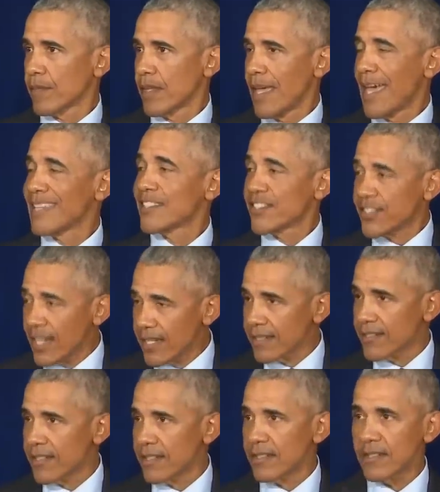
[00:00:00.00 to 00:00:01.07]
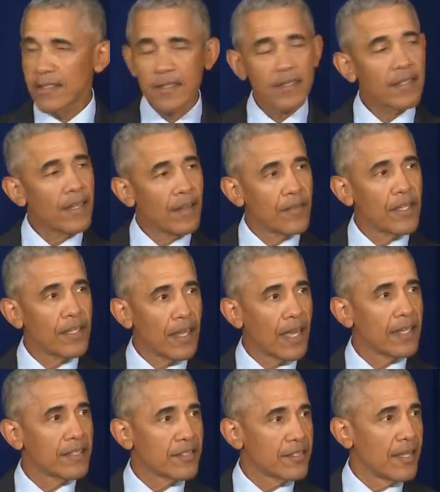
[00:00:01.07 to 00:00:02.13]
as citizens of the
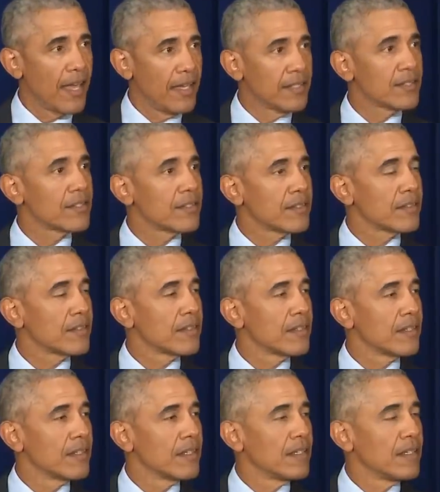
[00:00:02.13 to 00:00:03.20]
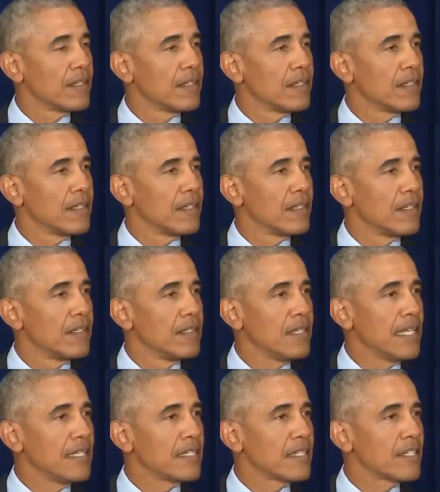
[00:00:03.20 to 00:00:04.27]
United States,
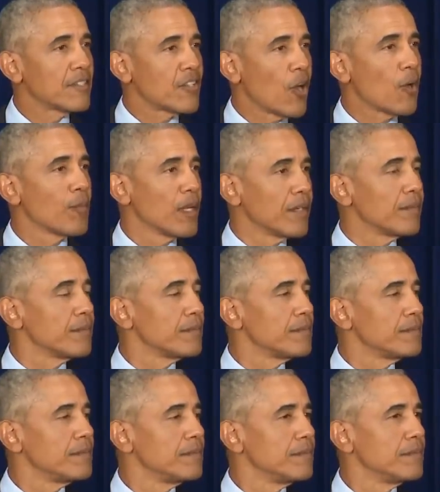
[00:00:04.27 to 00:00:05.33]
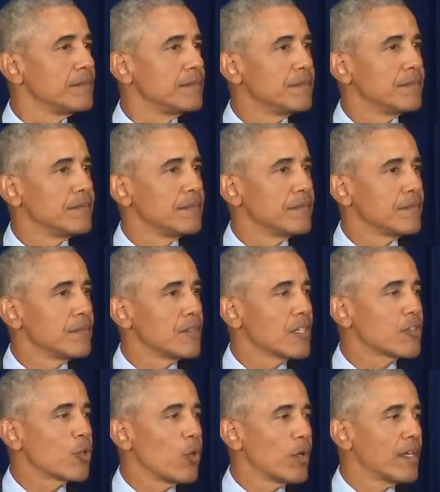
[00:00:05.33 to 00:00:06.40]
need to determine just
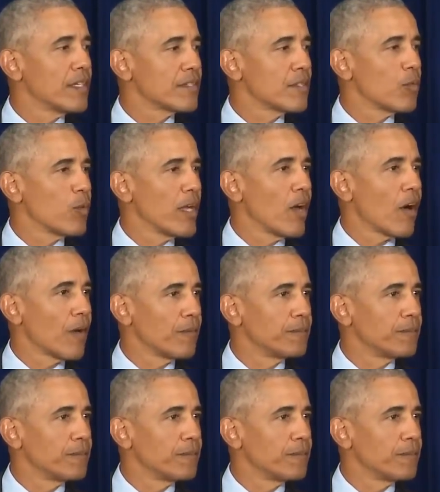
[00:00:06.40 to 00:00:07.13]
who it is that we are,